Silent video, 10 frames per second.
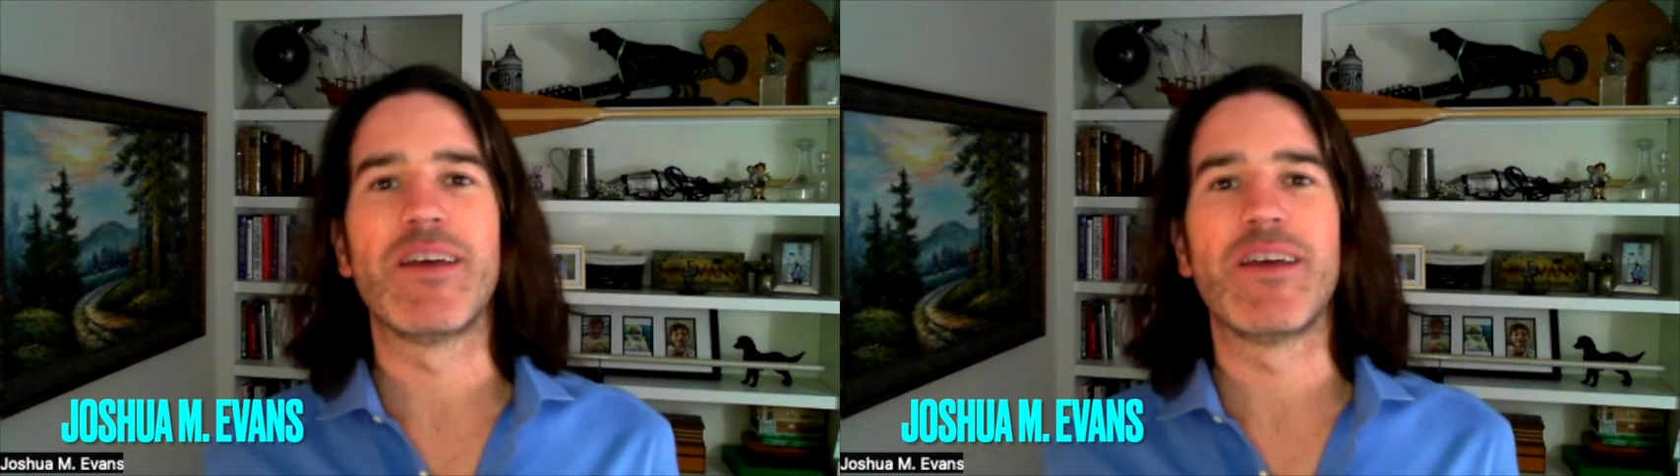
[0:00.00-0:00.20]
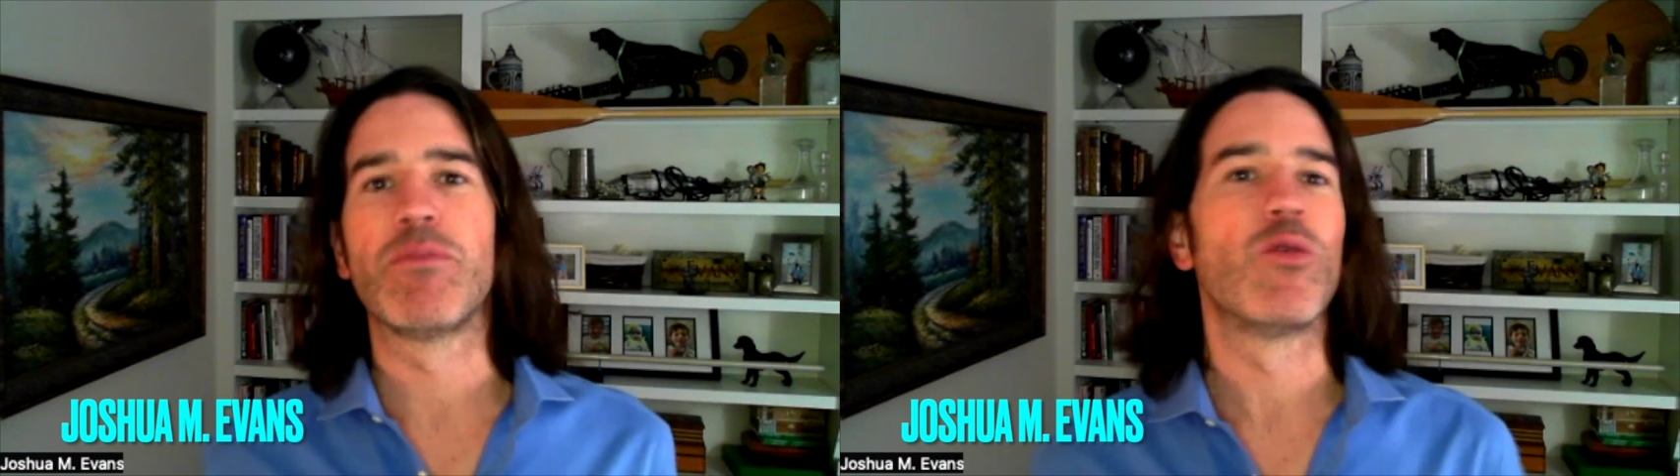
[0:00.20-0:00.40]

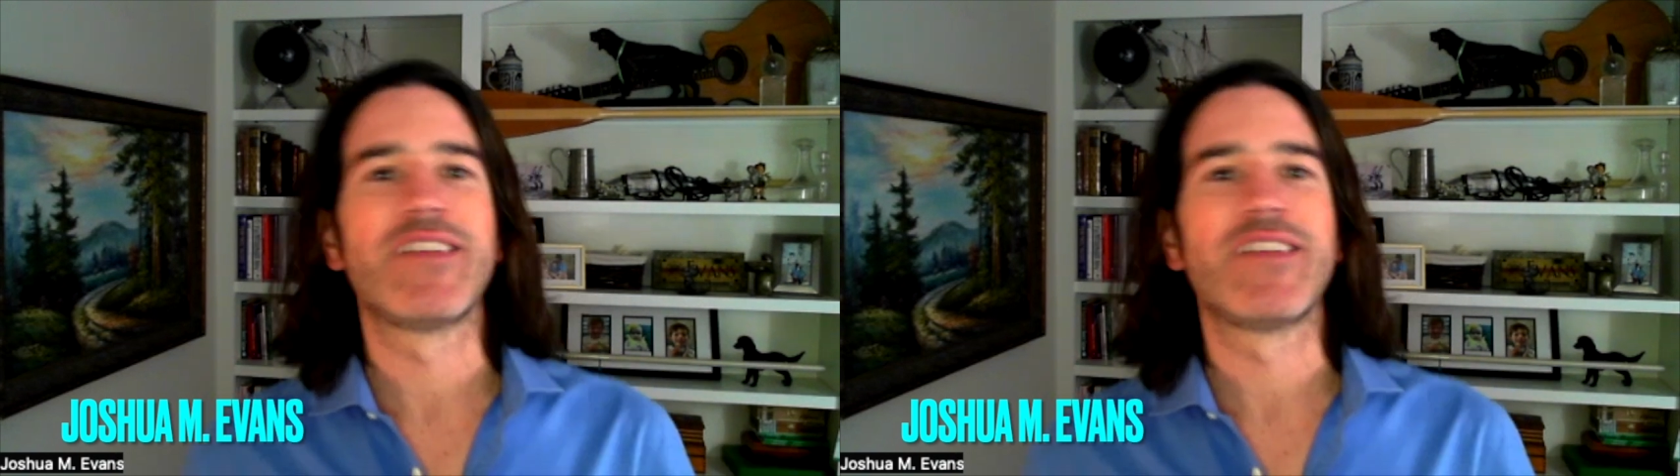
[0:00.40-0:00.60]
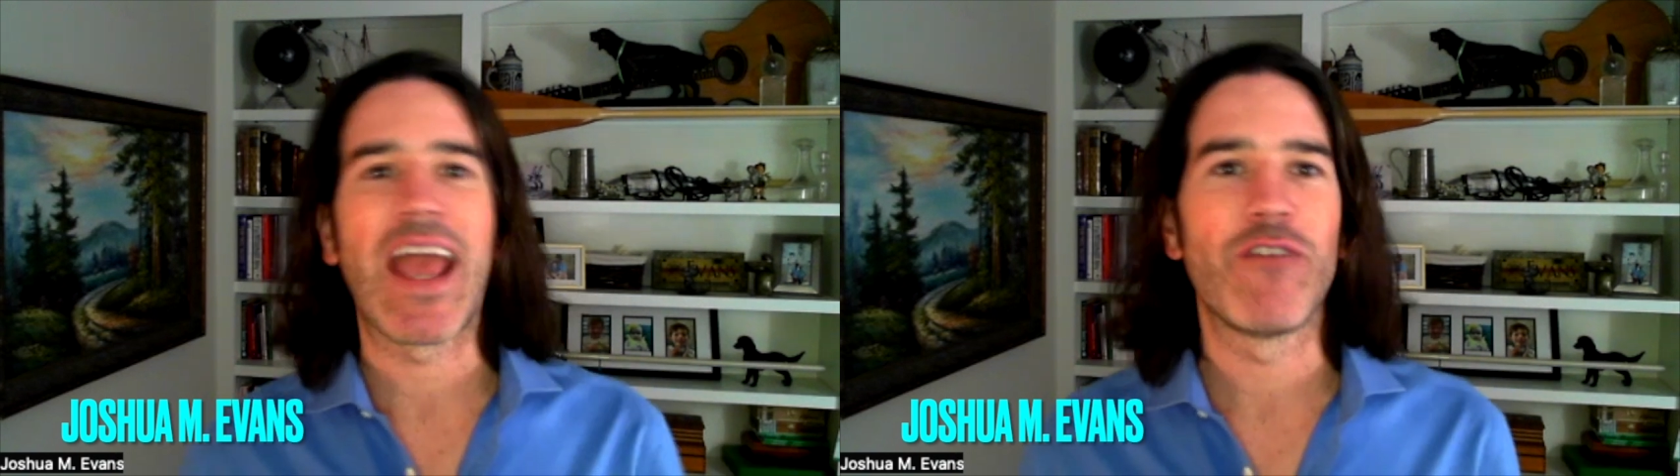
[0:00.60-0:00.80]
employees
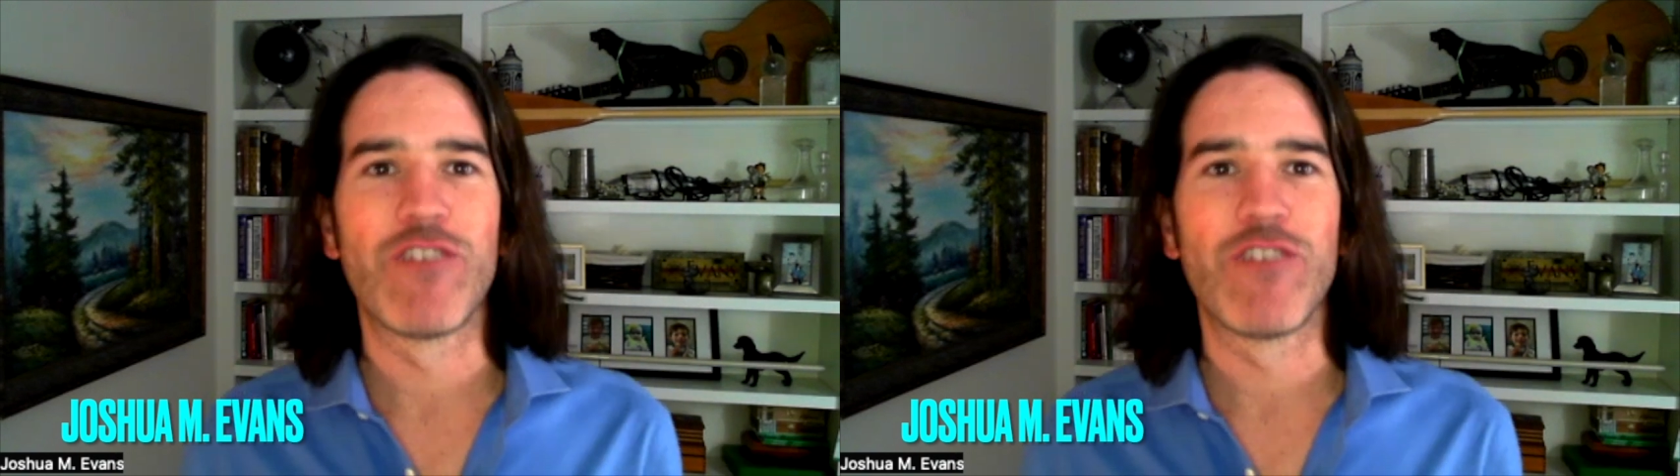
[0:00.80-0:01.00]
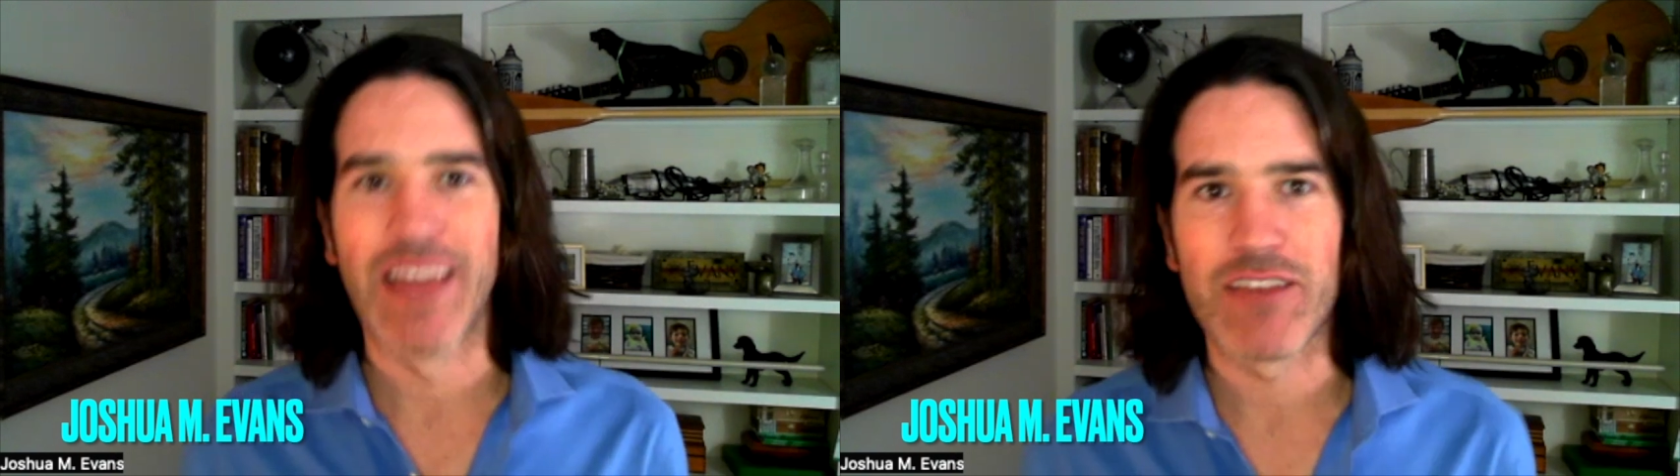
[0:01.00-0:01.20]
and
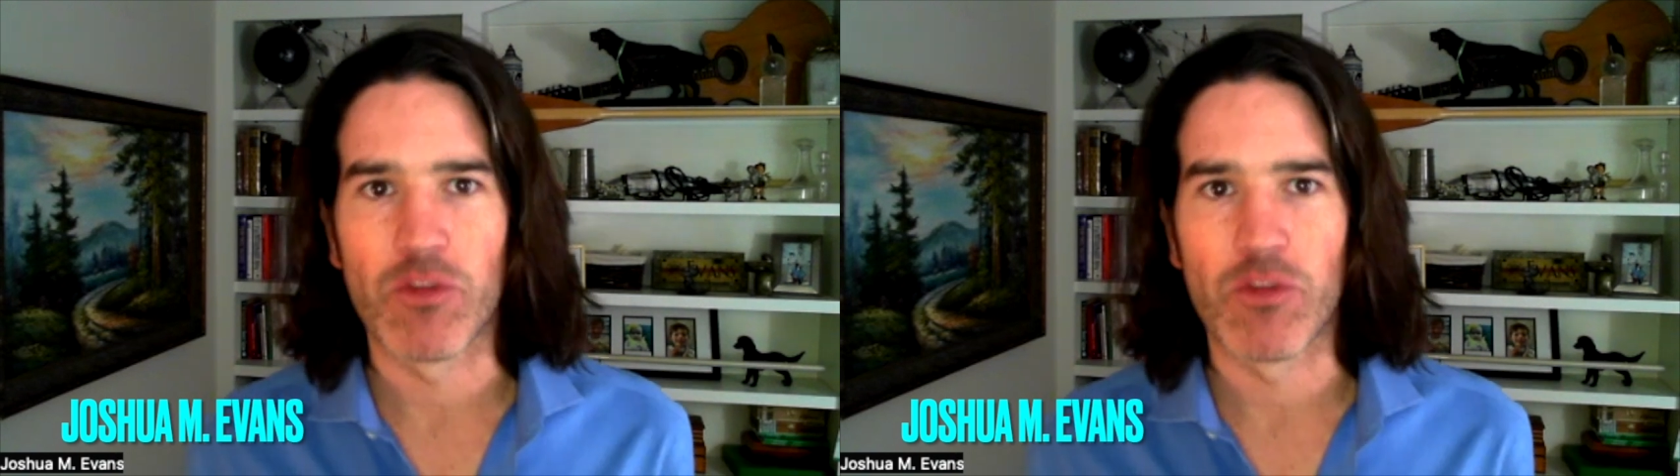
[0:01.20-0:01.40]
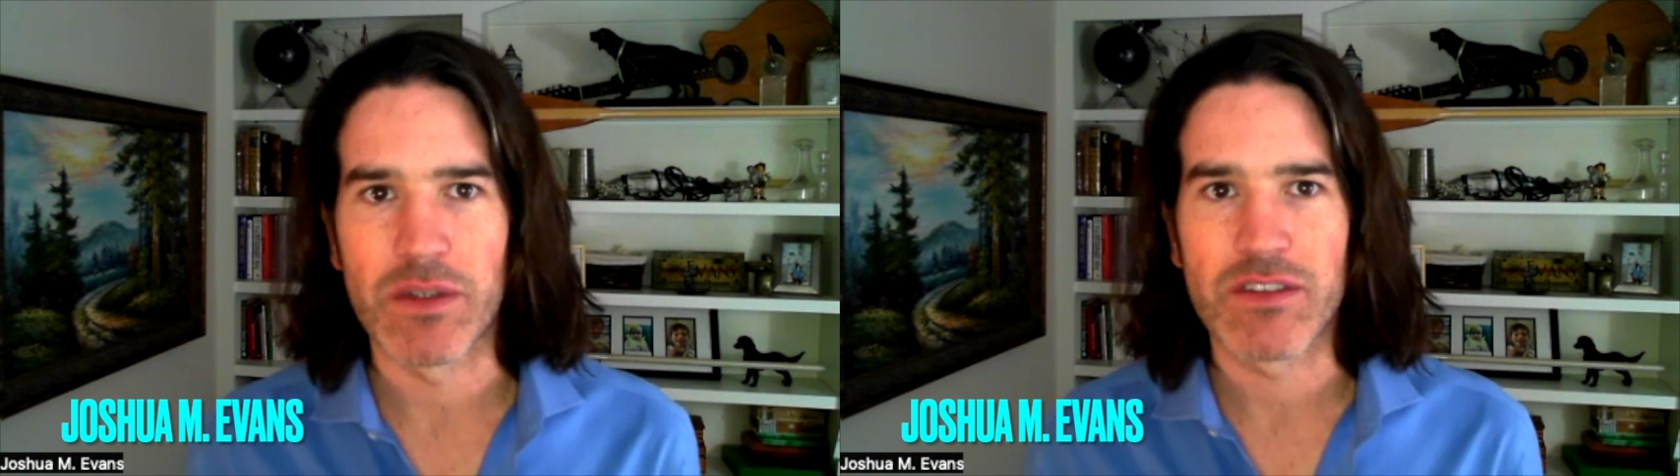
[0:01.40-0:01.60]

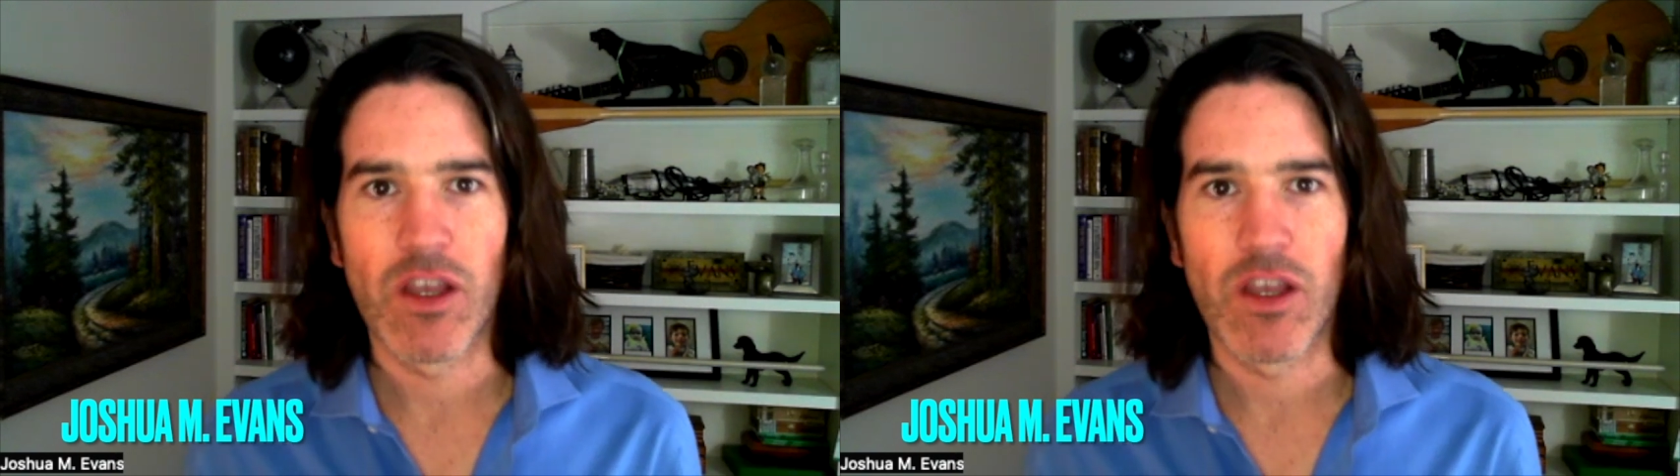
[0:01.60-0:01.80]
philanthropists.